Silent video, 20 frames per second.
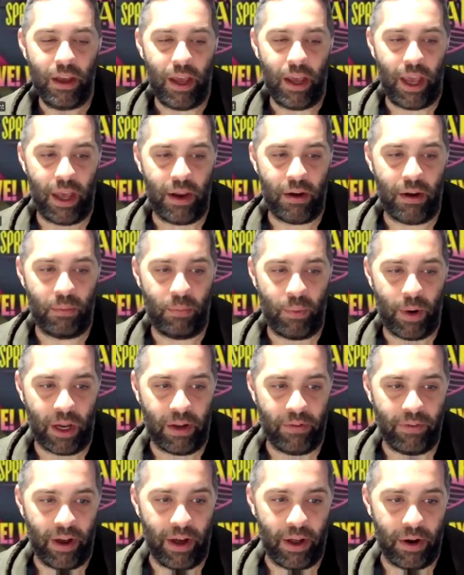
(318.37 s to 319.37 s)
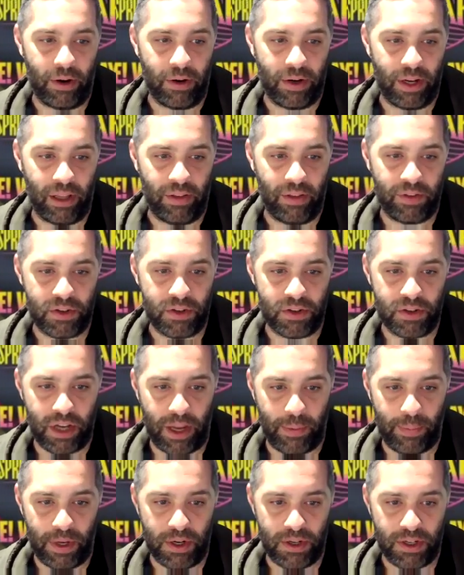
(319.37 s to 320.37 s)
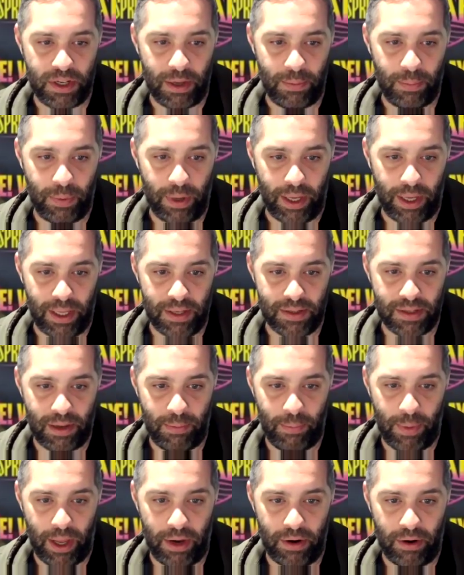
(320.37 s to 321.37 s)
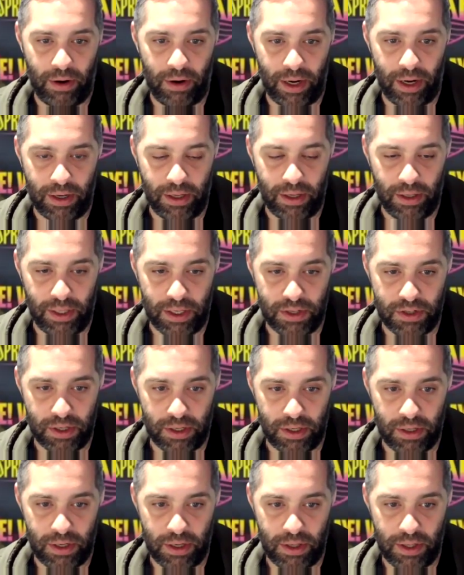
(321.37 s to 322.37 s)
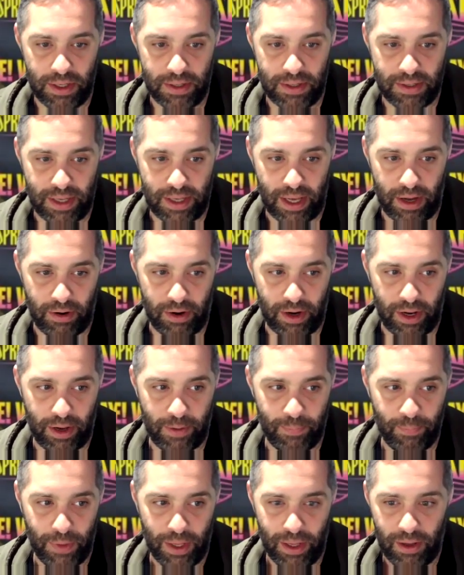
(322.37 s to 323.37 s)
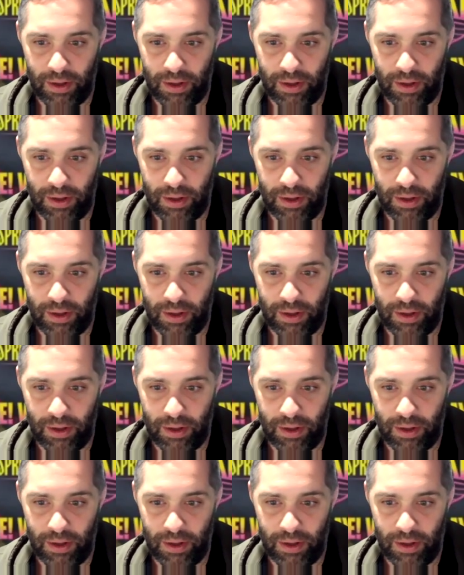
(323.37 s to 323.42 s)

and a Ring of Honor television championship against Commander on Collision this Saturday.